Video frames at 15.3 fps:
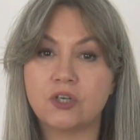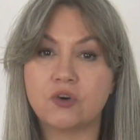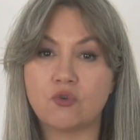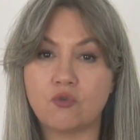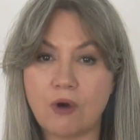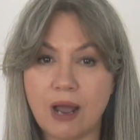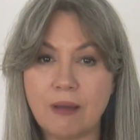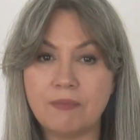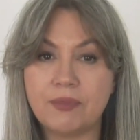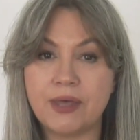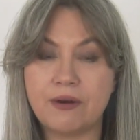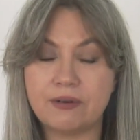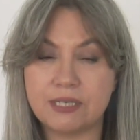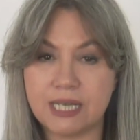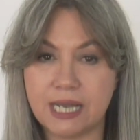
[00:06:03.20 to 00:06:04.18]
grab
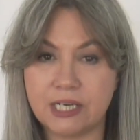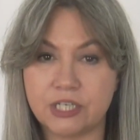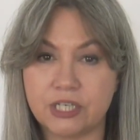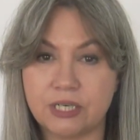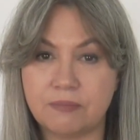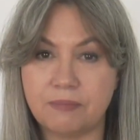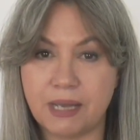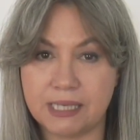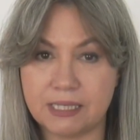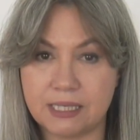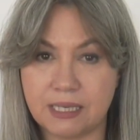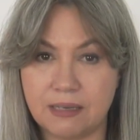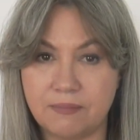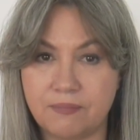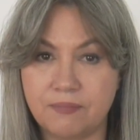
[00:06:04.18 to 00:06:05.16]
their attention
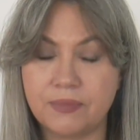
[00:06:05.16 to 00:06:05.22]
better?